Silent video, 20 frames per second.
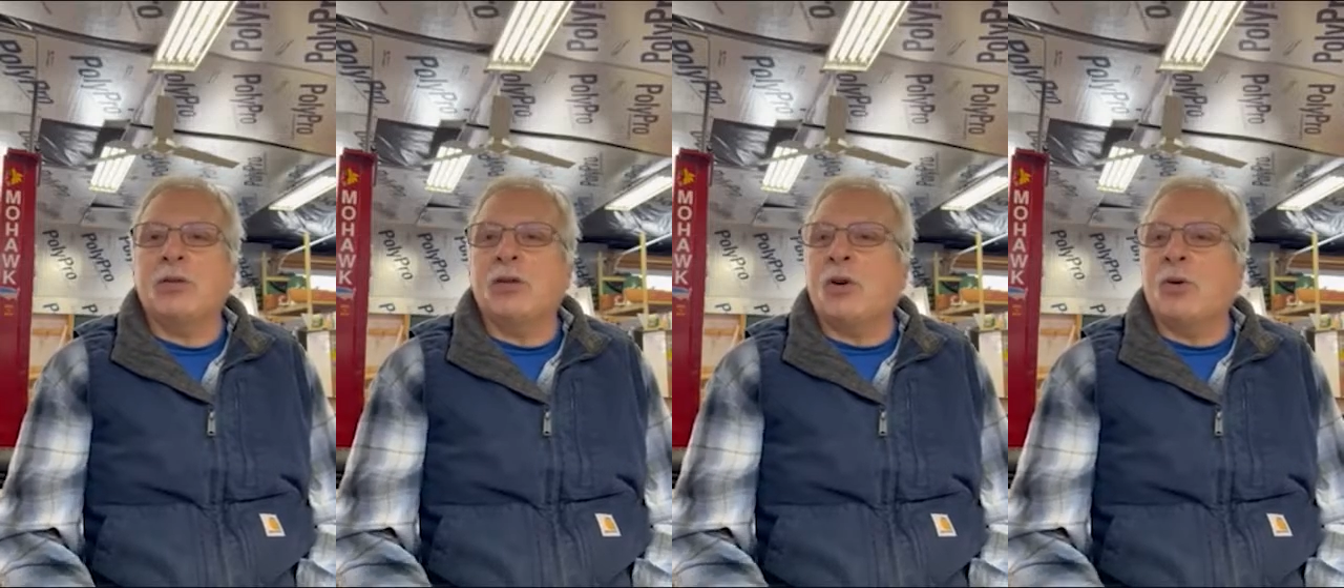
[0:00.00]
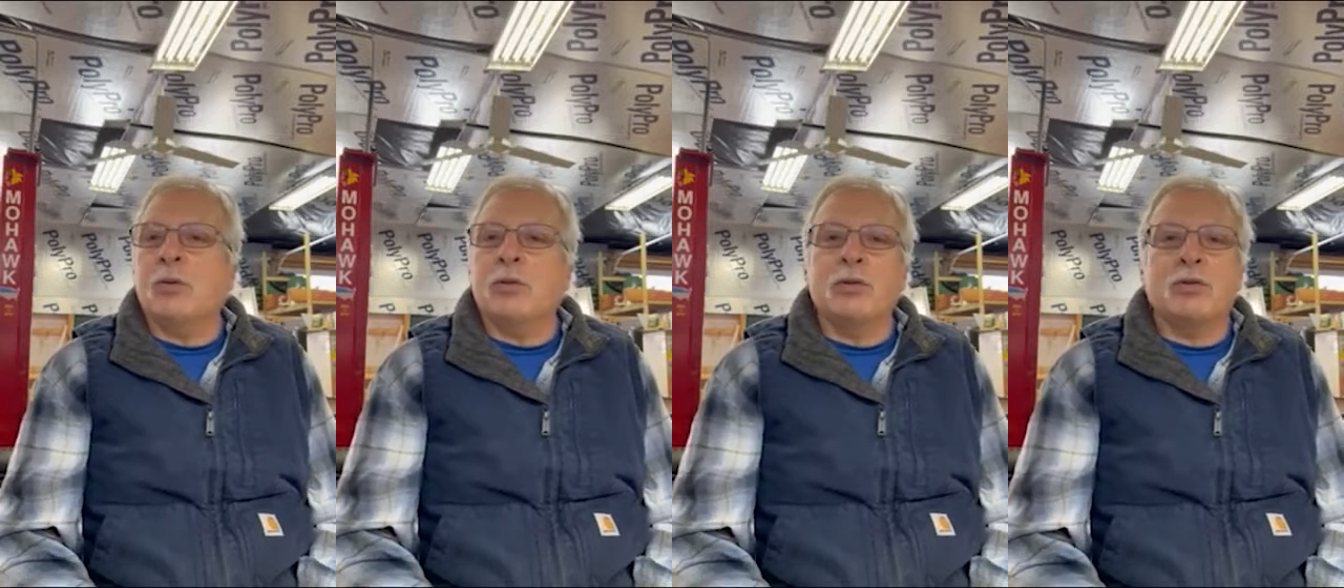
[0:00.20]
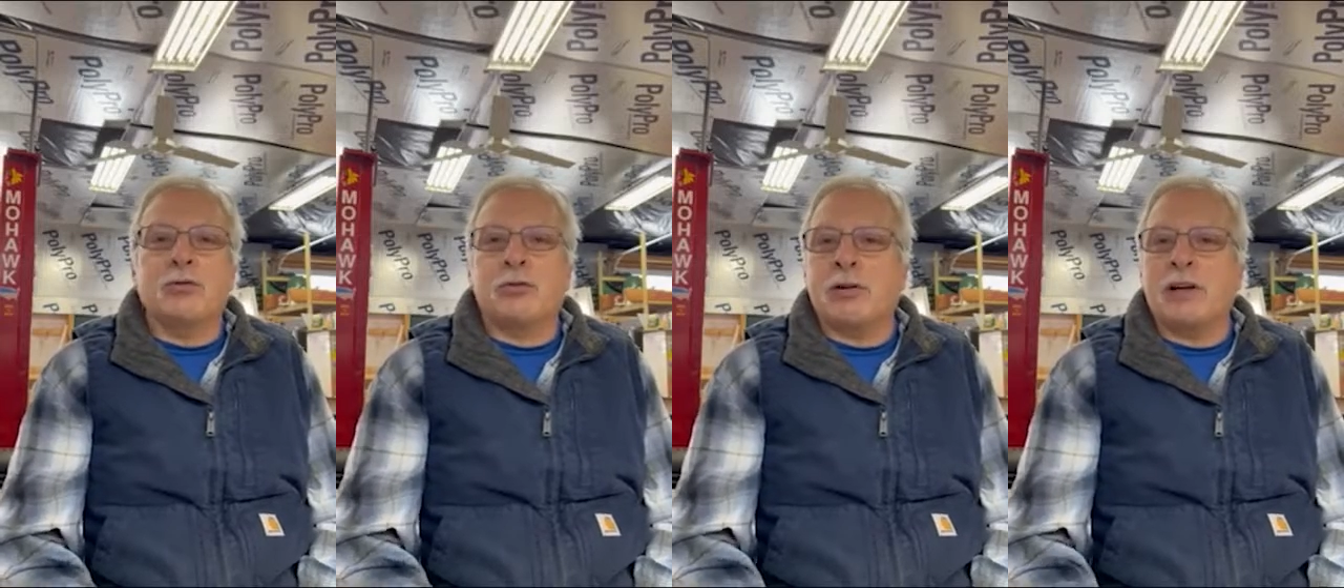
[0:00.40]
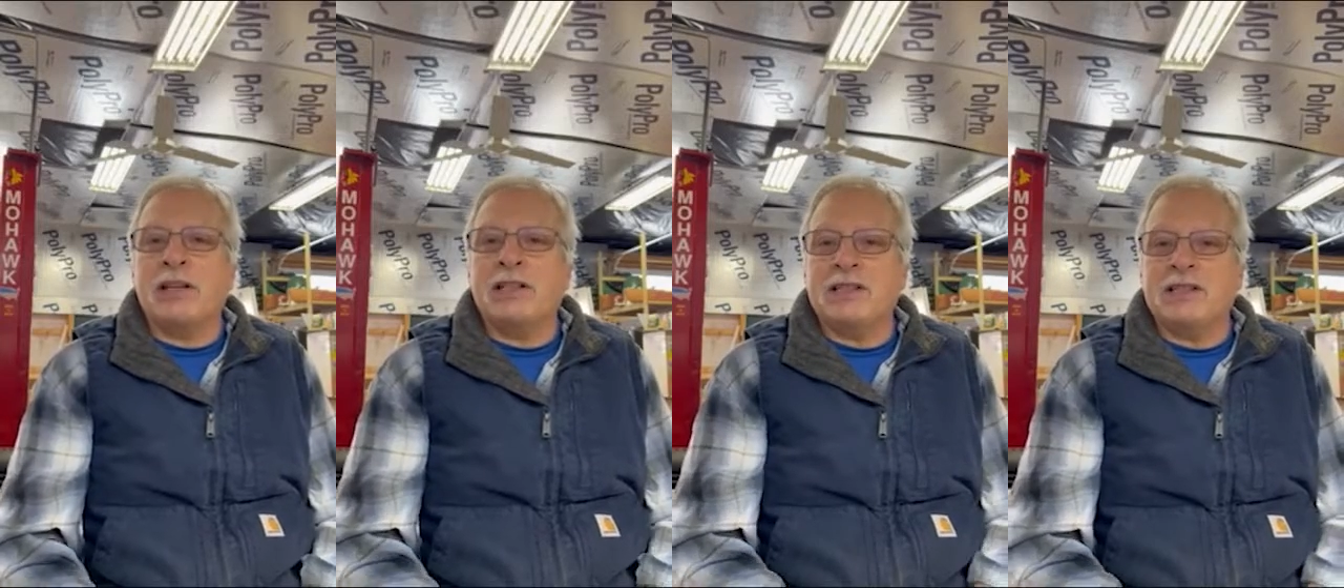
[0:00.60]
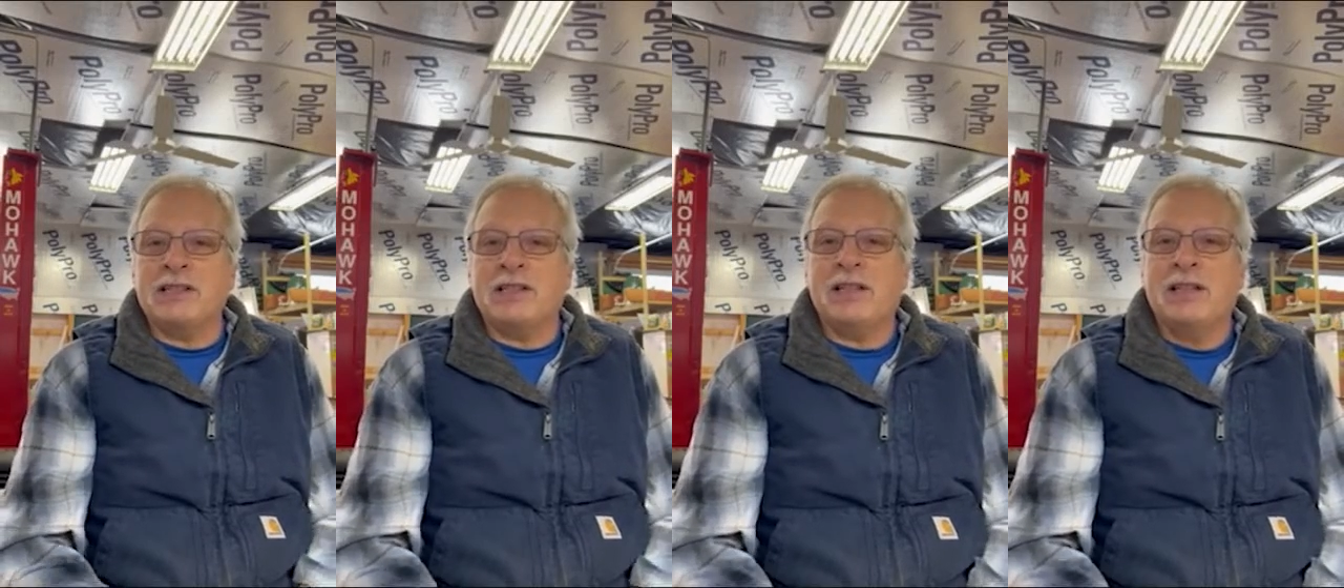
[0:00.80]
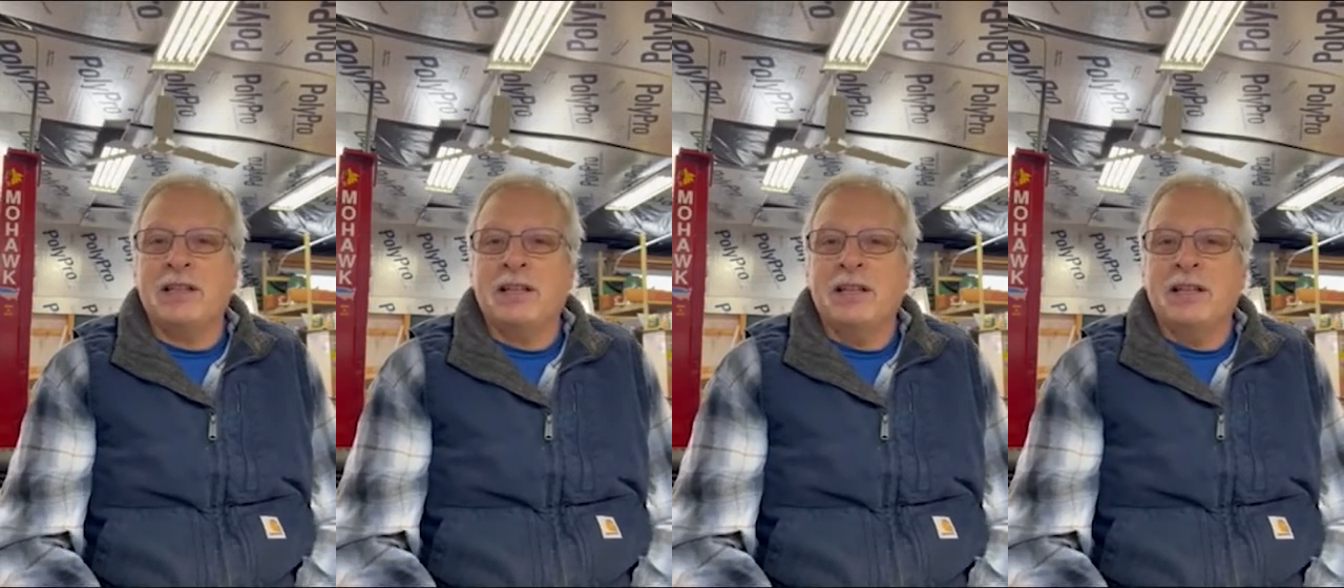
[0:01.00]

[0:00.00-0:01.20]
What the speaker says: going crazy